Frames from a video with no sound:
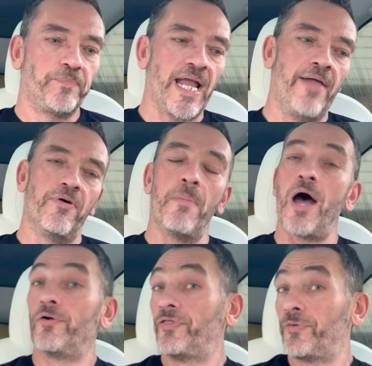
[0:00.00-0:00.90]
and the
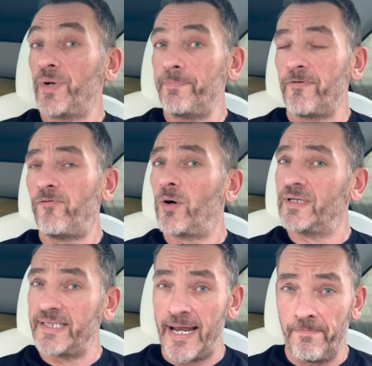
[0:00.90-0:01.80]
Model 3
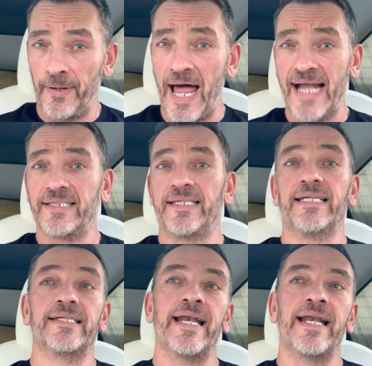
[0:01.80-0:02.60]
Performance had black seats.